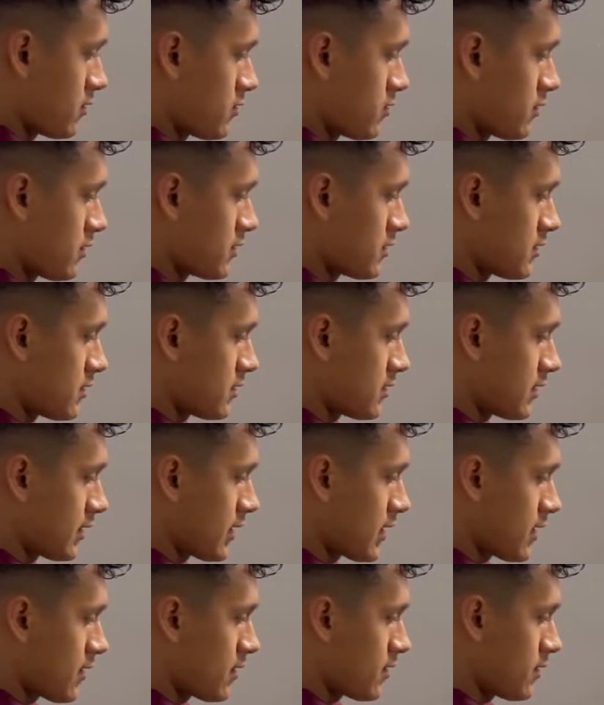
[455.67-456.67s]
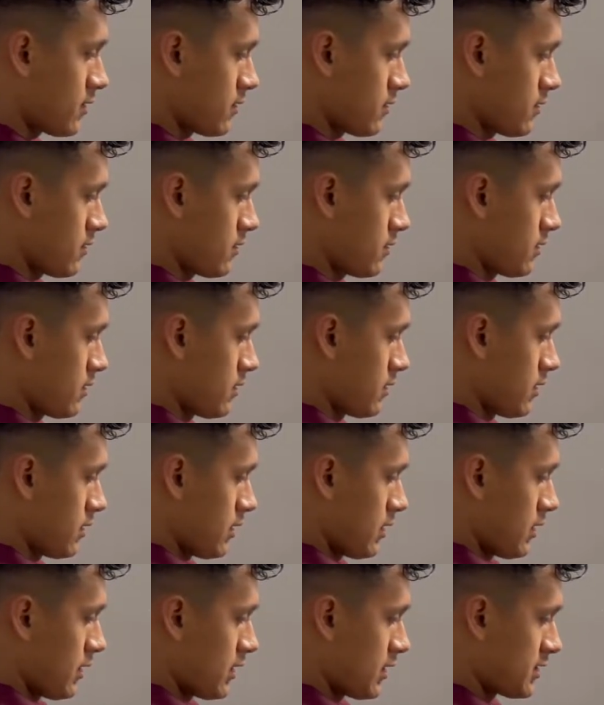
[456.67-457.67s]
twisting together,
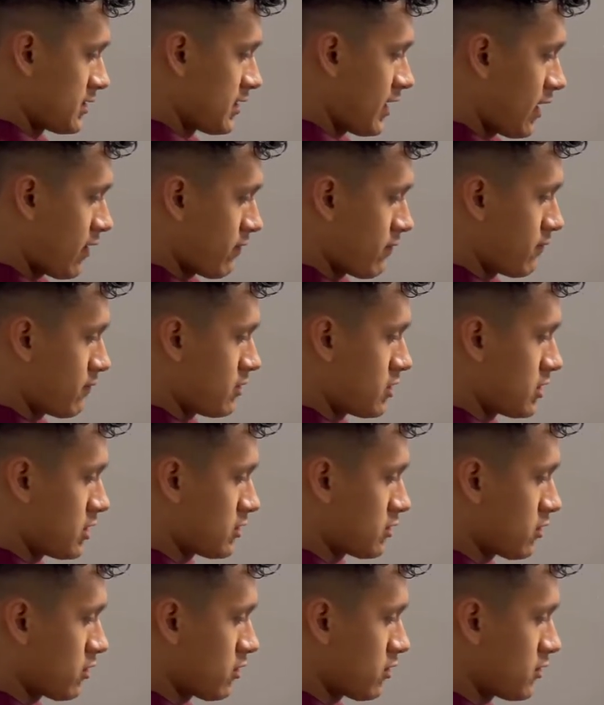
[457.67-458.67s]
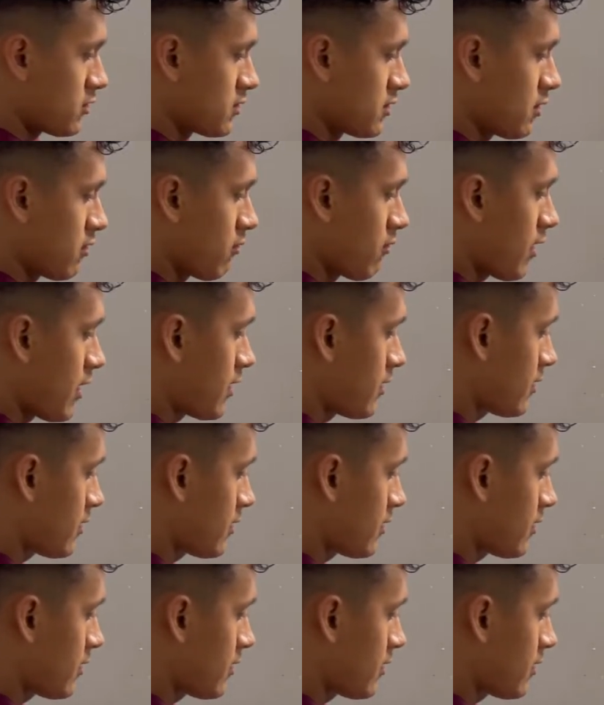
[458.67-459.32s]
aside from just close to the wire